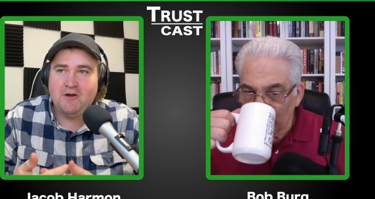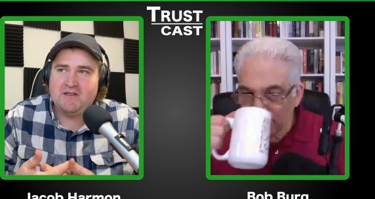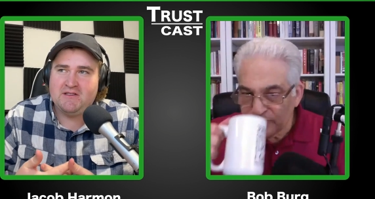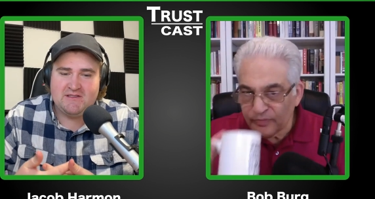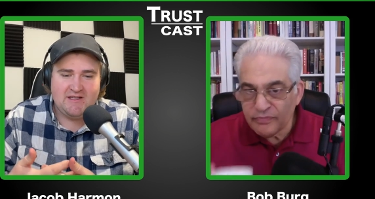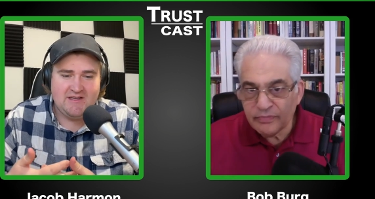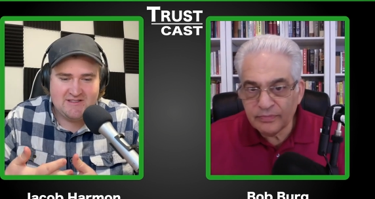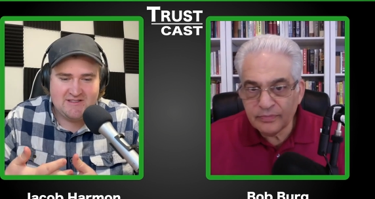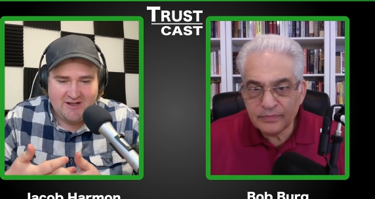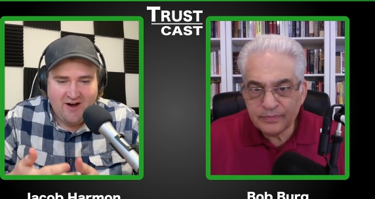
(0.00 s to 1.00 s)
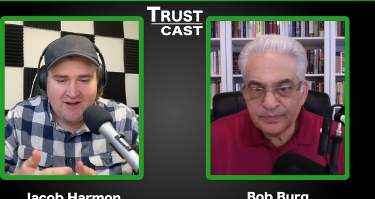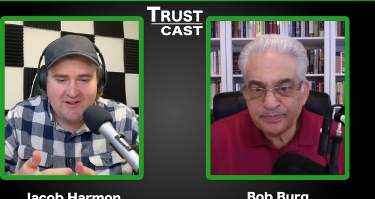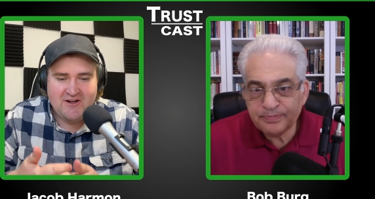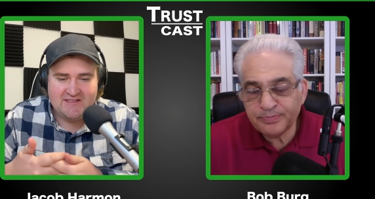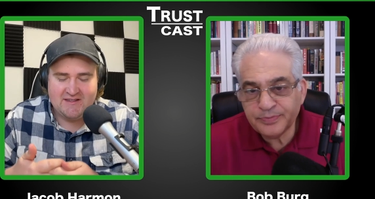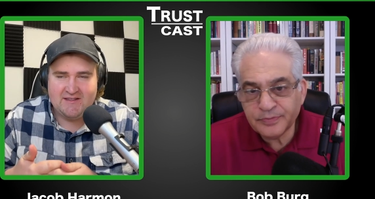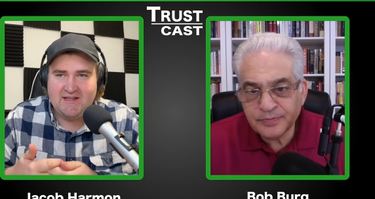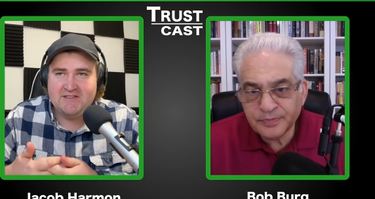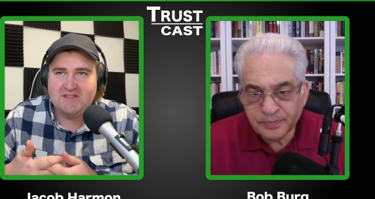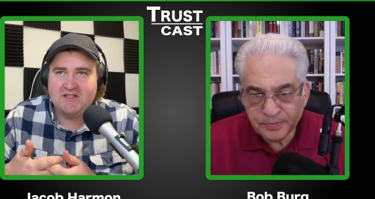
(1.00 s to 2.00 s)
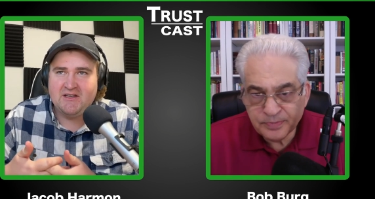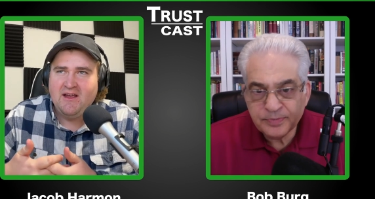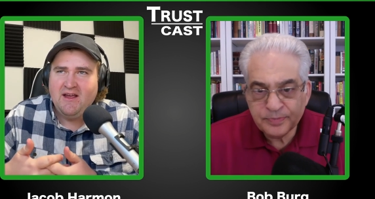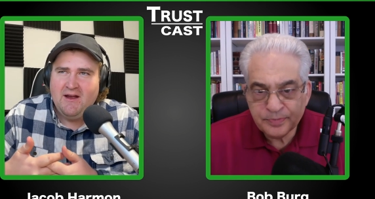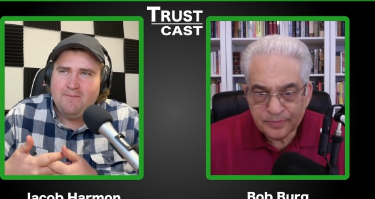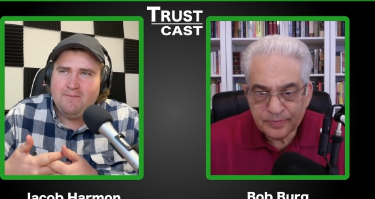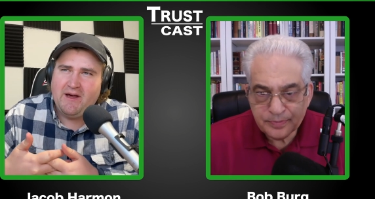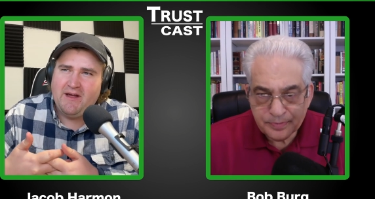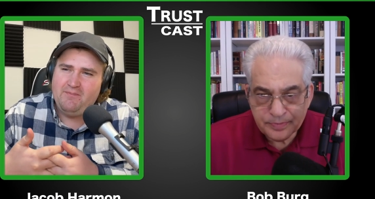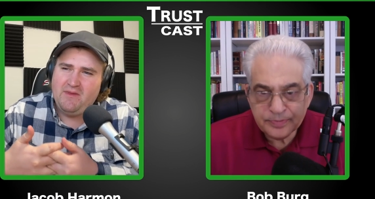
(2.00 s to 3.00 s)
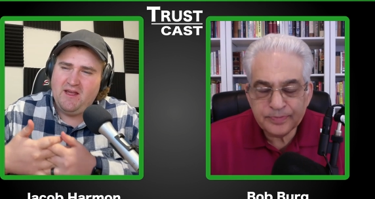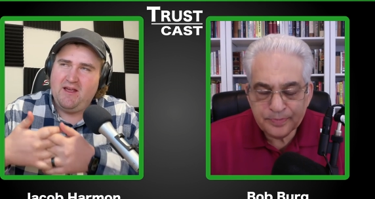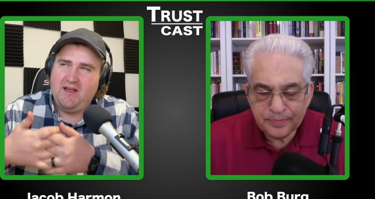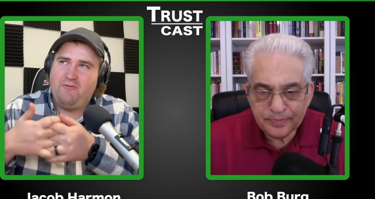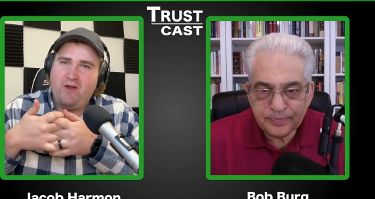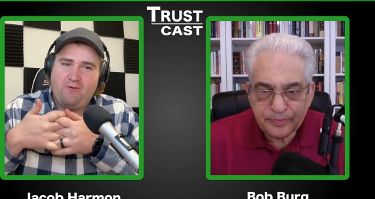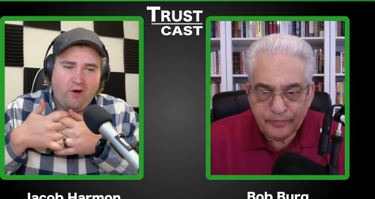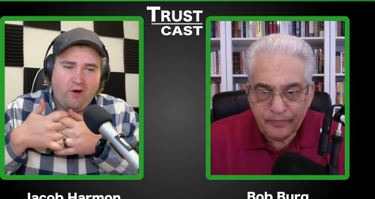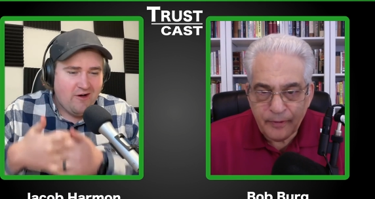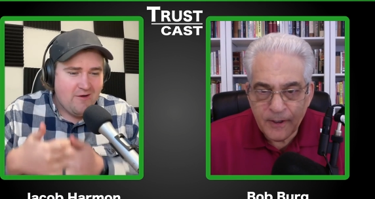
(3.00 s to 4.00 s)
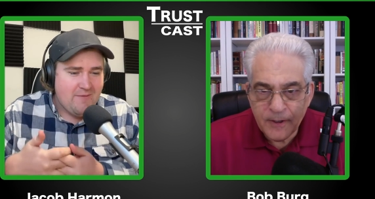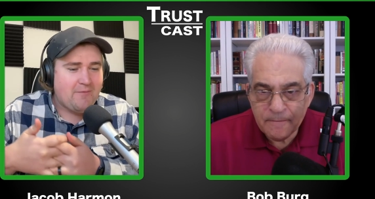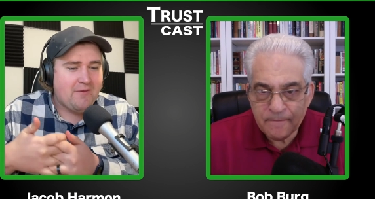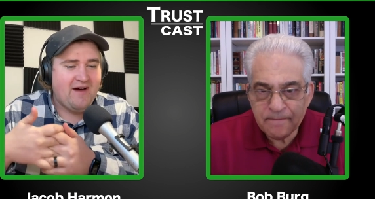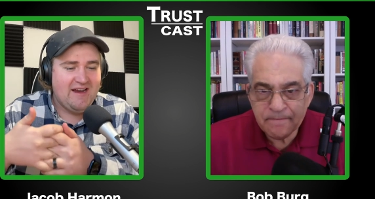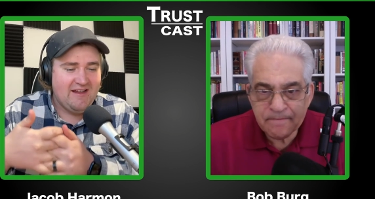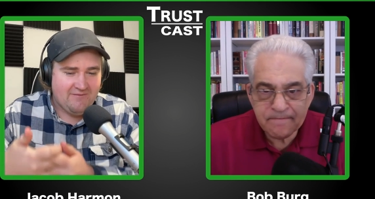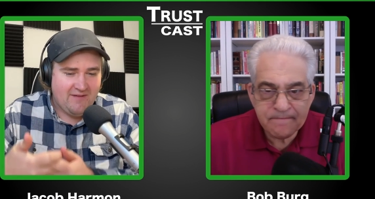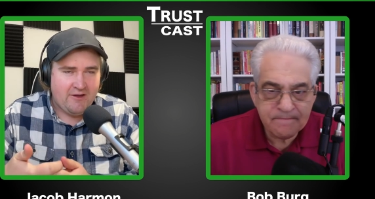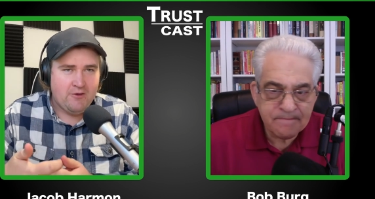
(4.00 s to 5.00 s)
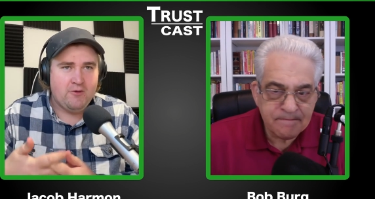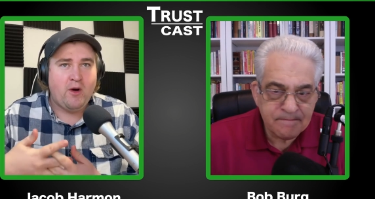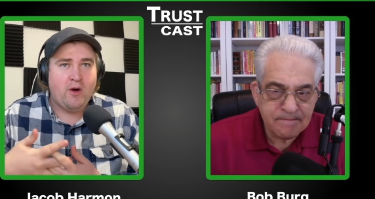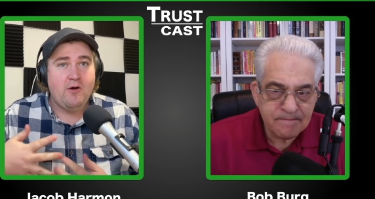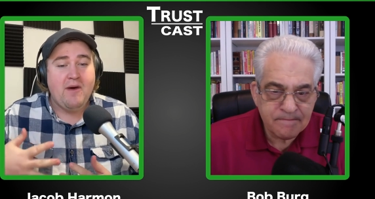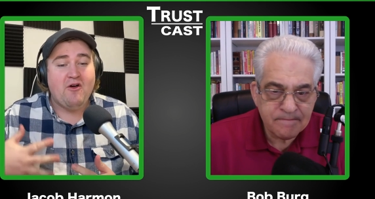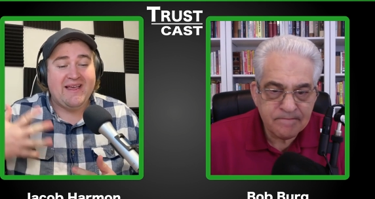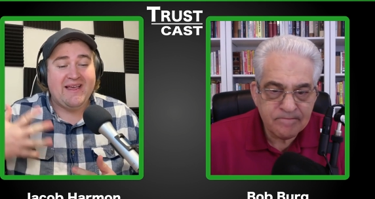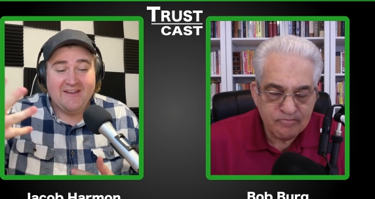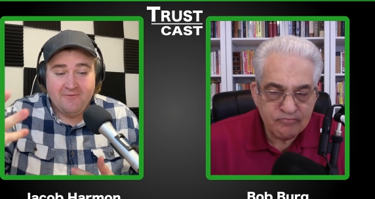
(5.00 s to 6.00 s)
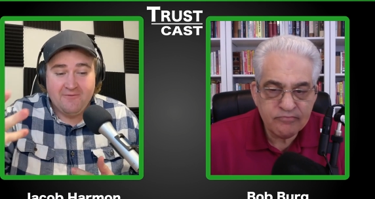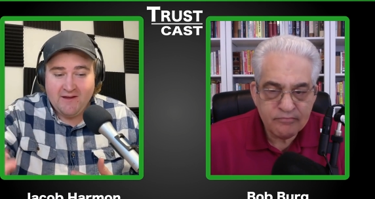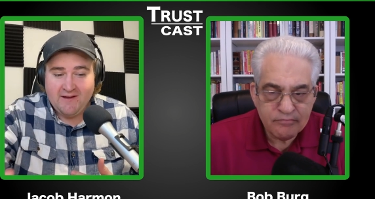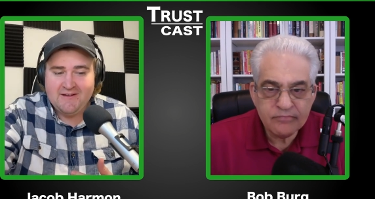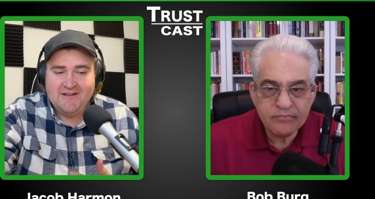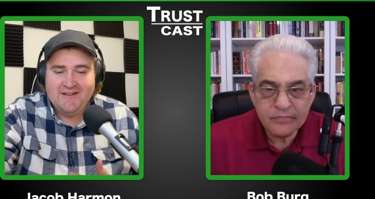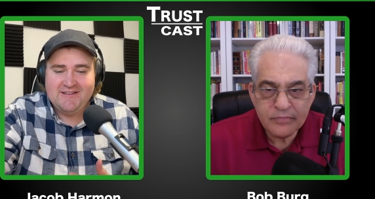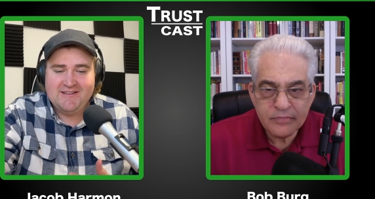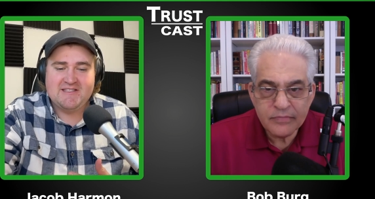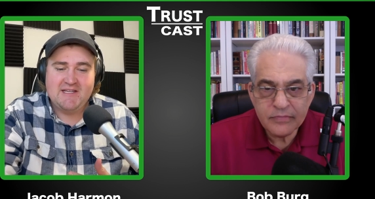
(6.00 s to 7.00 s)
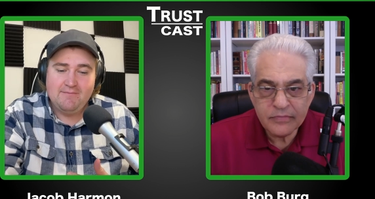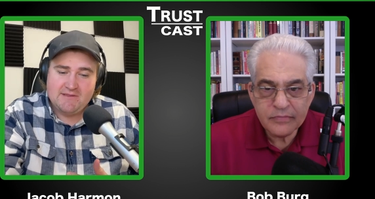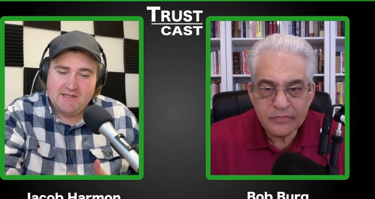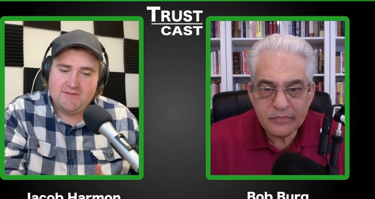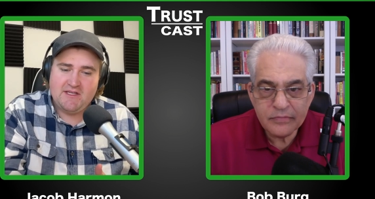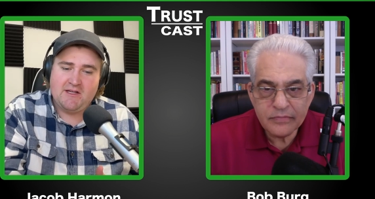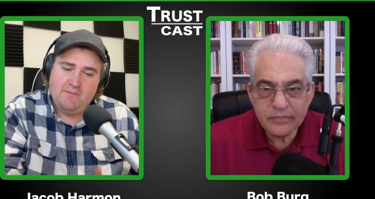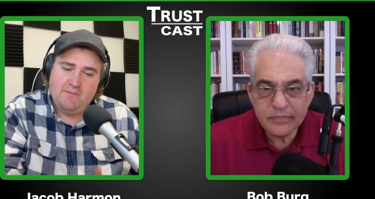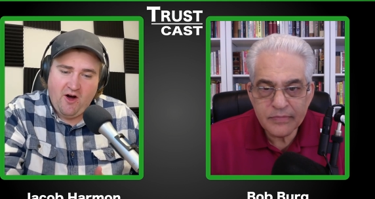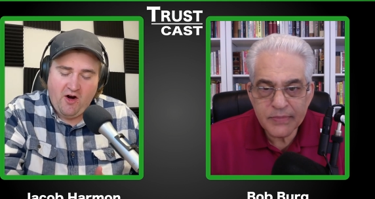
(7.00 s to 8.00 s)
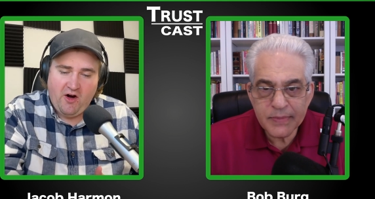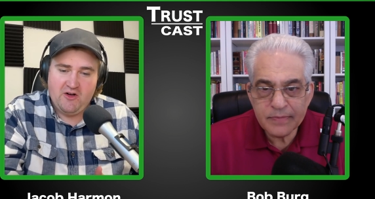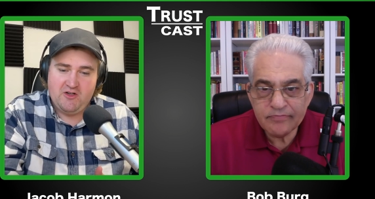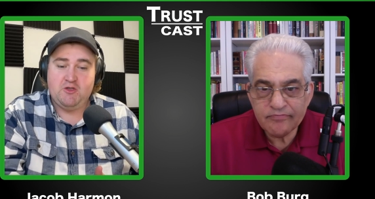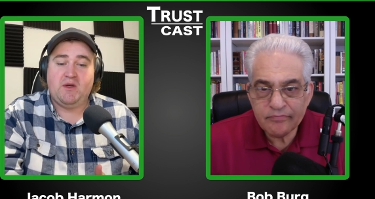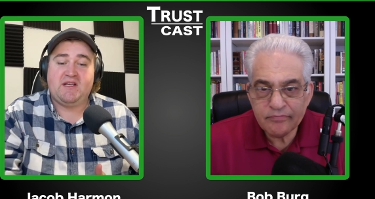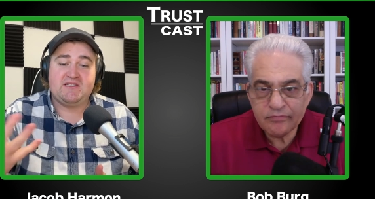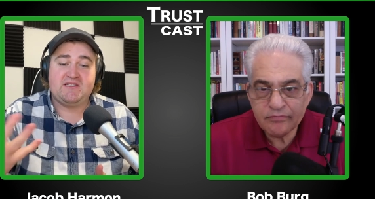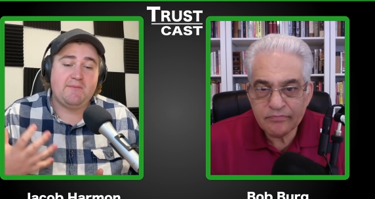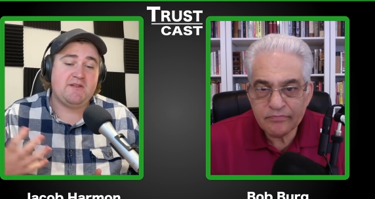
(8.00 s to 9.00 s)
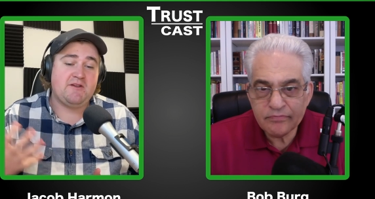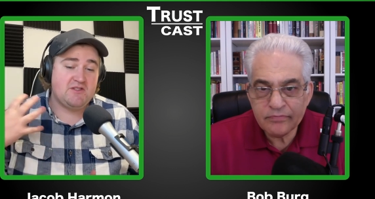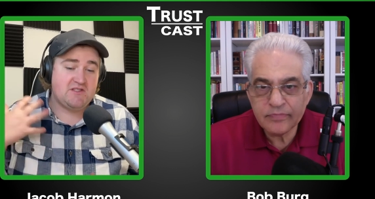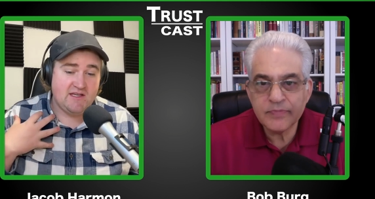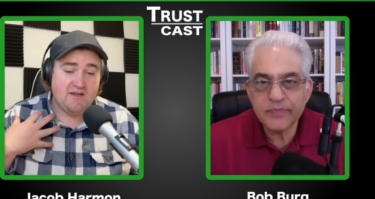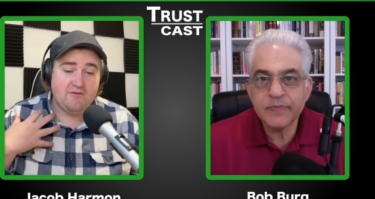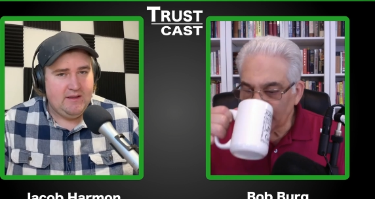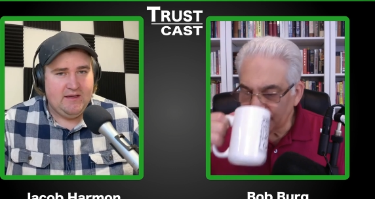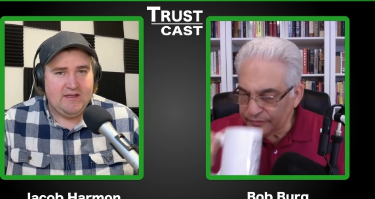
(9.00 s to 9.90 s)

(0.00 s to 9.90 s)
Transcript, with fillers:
Speaker 1: is, is the contrast and the tension. But if, if we're all about providing value and we're all about giving, then sometimes it can be hard to accept and receive.